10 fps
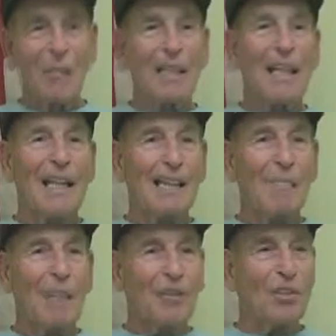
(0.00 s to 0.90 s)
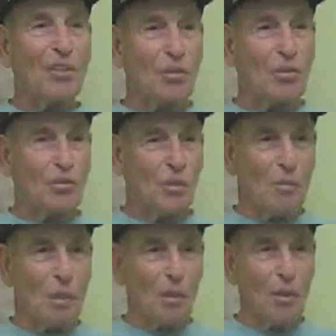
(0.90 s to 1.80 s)
Well, I had the bicycle store
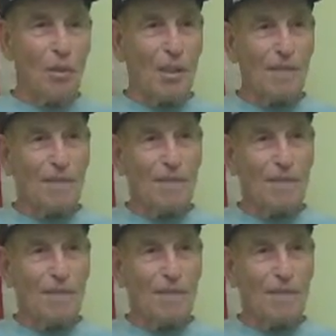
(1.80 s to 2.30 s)
in Mineola.